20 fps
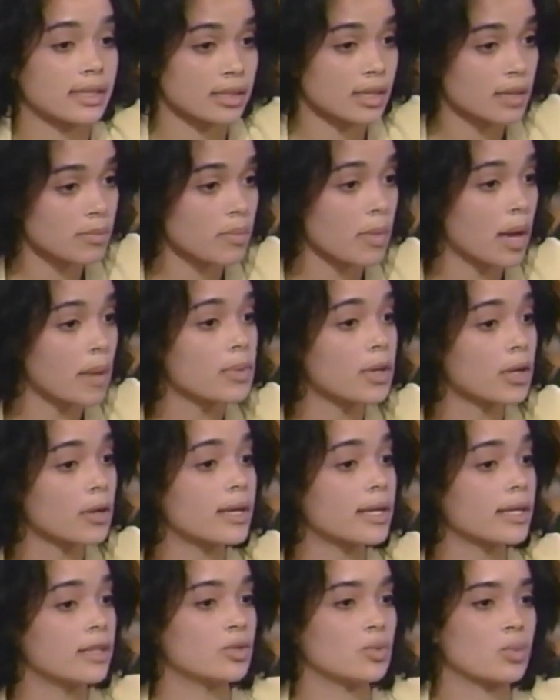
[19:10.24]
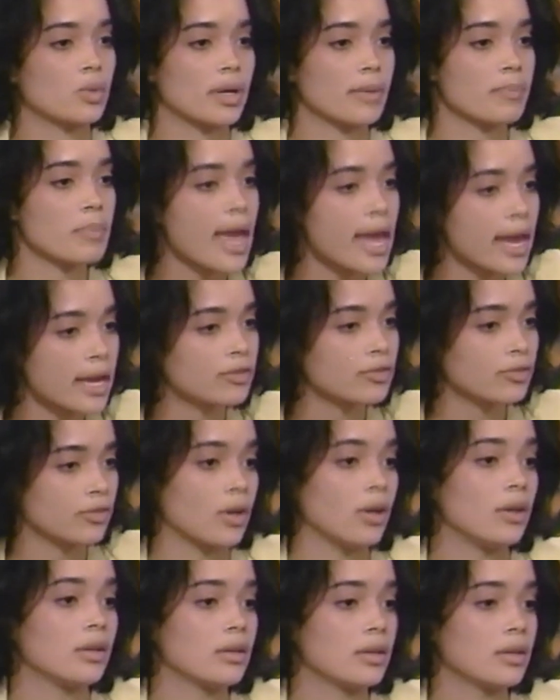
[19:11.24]
were
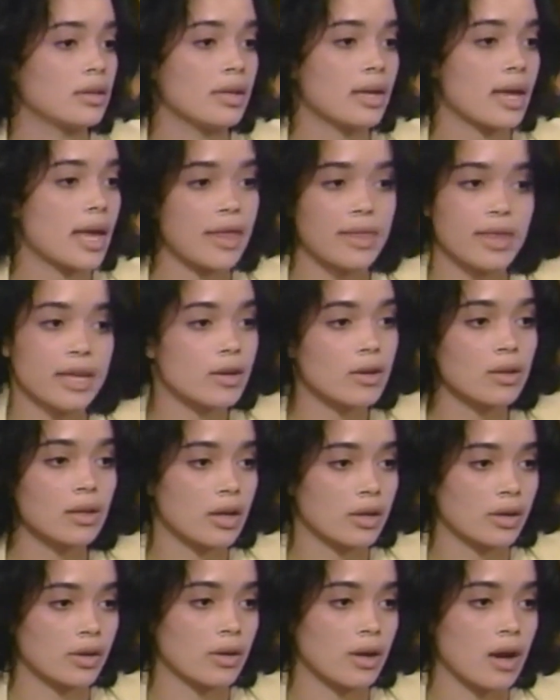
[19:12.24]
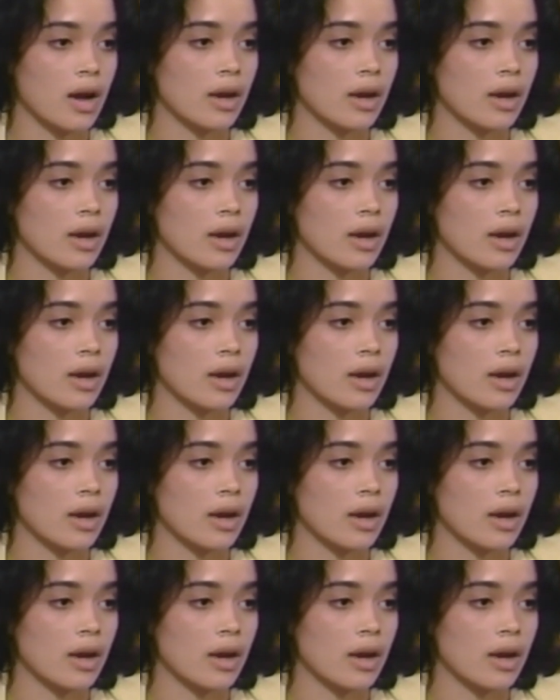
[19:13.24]
painful. And they no longer